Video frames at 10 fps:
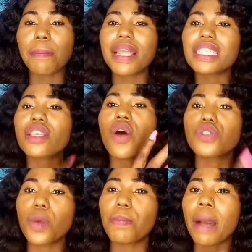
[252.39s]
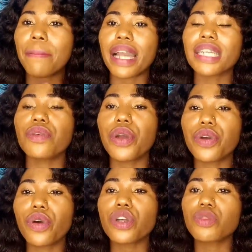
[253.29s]
please also pamper it the way
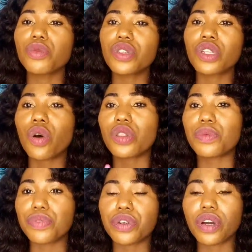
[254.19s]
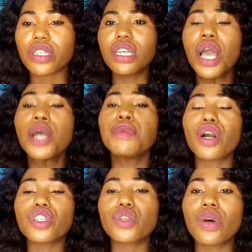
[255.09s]
you're going to be using other products,
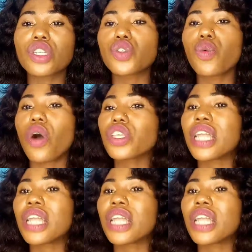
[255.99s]
because you want it to work.